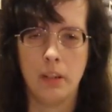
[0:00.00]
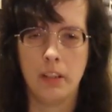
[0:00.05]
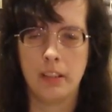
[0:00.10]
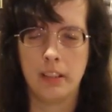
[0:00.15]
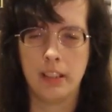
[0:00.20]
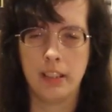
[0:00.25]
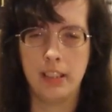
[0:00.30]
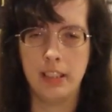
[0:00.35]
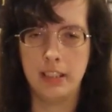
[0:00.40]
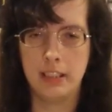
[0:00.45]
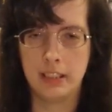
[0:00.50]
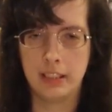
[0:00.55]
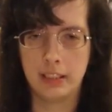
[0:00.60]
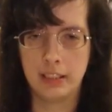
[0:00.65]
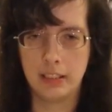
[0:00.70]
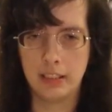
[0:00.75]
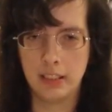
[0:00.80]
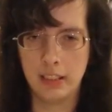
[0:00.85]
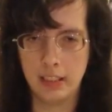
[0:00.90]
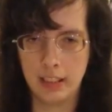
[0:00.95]
whether
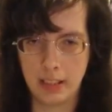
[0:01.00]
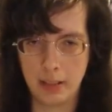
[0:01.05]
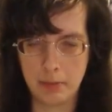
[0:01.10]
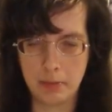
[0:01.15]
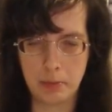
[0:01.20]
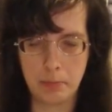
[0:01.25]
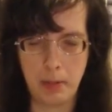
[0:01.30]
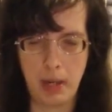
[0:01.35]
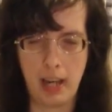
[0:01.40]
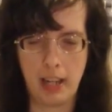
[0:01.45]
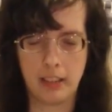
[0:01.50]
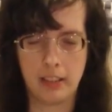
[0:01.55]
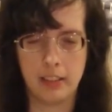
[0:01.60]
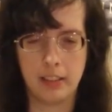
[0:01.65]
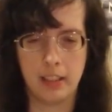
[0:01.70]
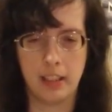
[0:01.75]
he's he comes back